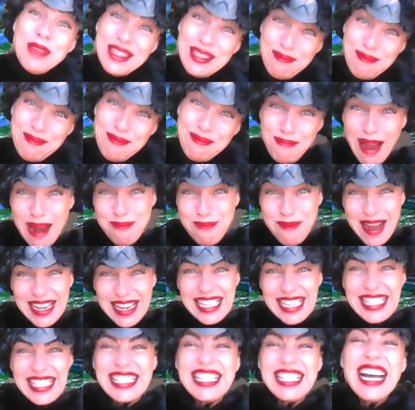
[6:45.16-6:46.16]
Thumbelina
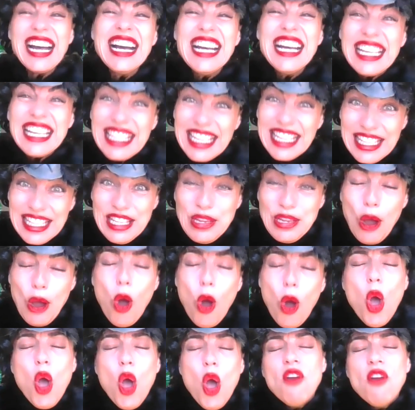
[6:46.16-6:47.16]
goes with her.
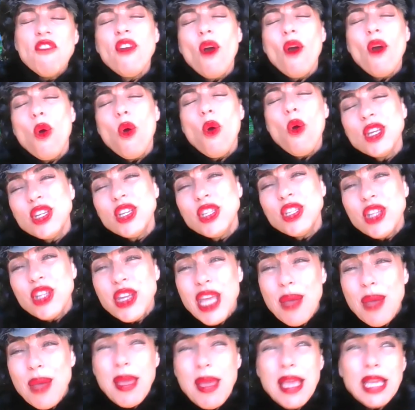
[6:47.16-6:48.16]
They eat there,
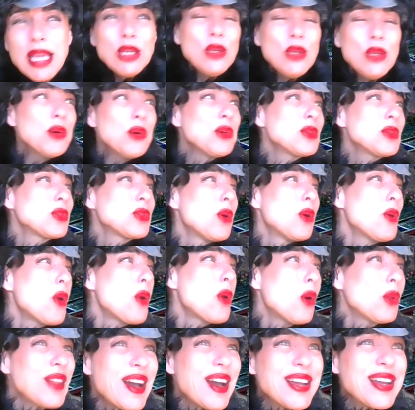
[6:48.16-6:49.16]
make friends with her,
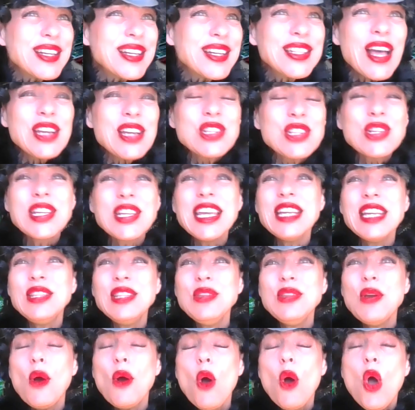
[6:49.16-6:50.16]
and warm up to
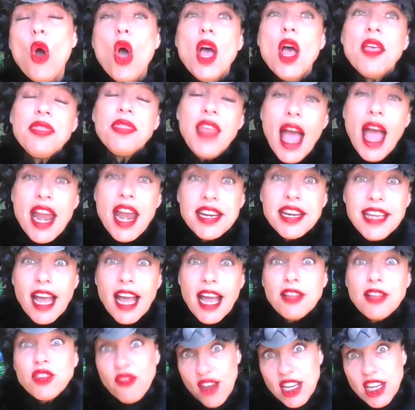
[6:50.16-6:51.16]
each other in the
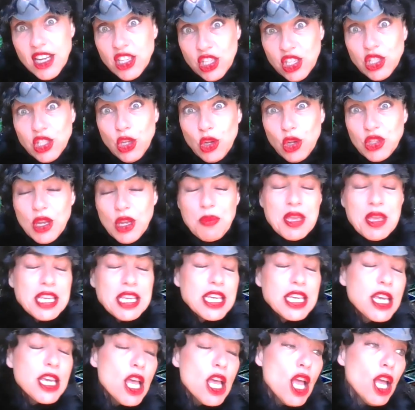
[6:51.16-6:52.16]
meantime. And the
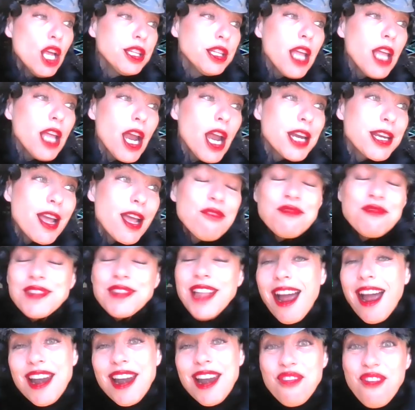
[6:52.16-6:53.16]
wall
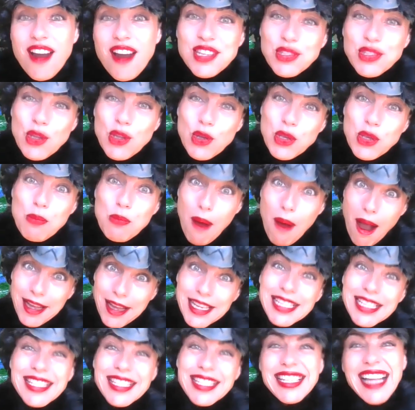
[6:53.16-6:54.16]
says,
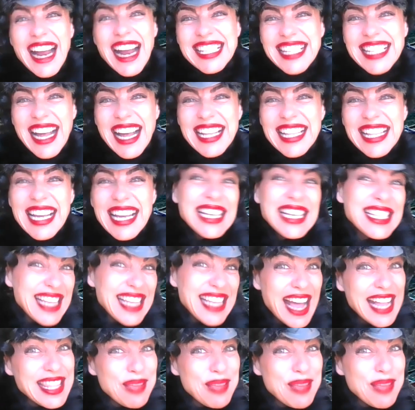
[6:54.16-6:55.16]
"Look, you
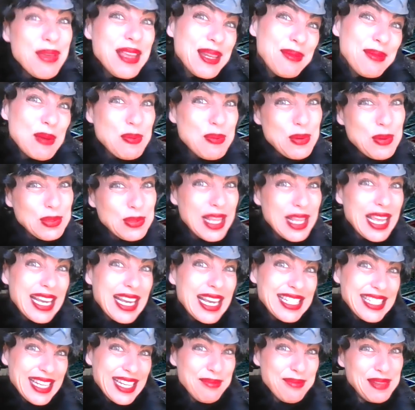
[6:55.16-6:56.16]
can live here with
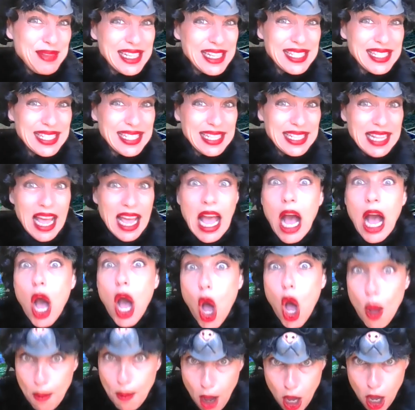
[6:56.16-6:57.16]
me if you want, but
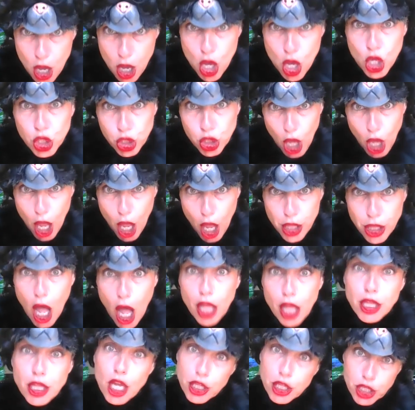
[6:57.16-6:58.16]
I have only one
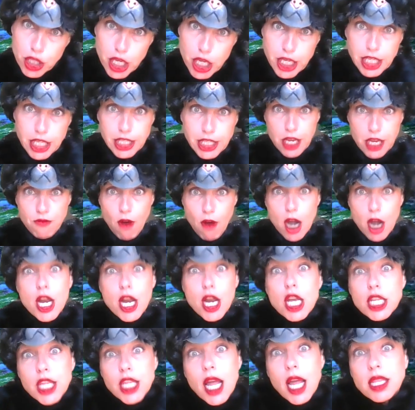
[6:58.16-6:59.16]
request for you.
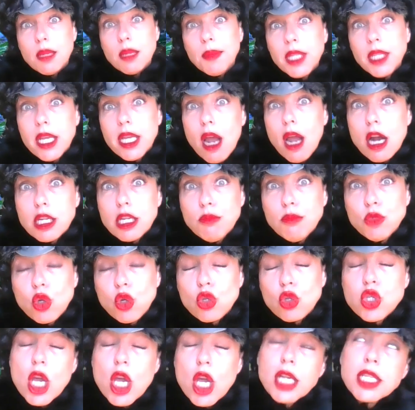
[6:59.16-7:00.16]
Will
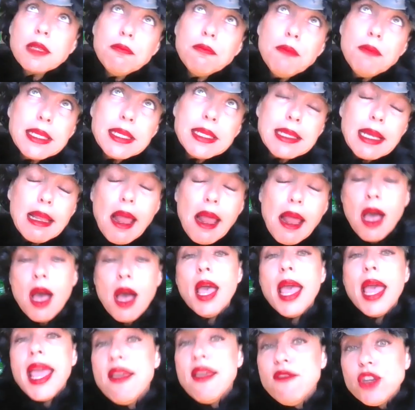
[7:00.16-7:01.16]
also help me. I
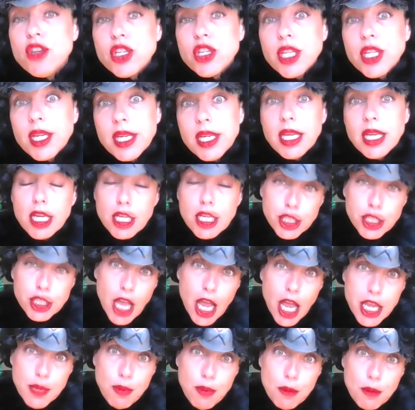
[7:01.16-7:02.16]
mean, you can
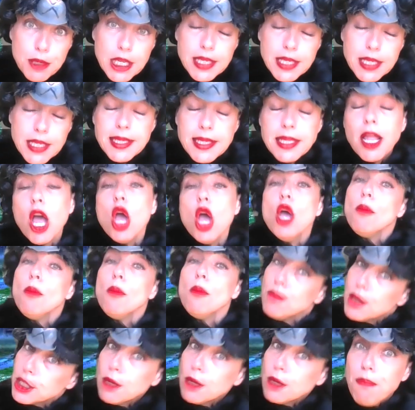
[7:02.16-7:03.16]
do the housework."
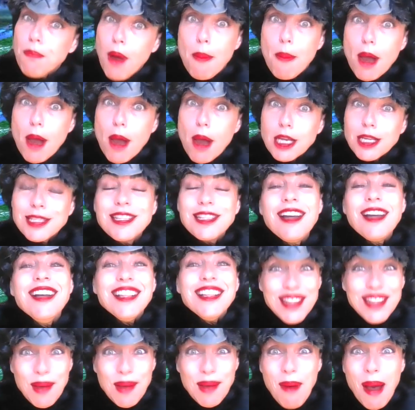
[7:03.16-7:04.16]
Thumbelina also
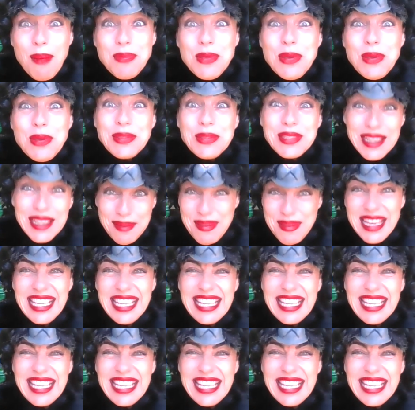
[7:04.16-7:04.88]
accepts this request,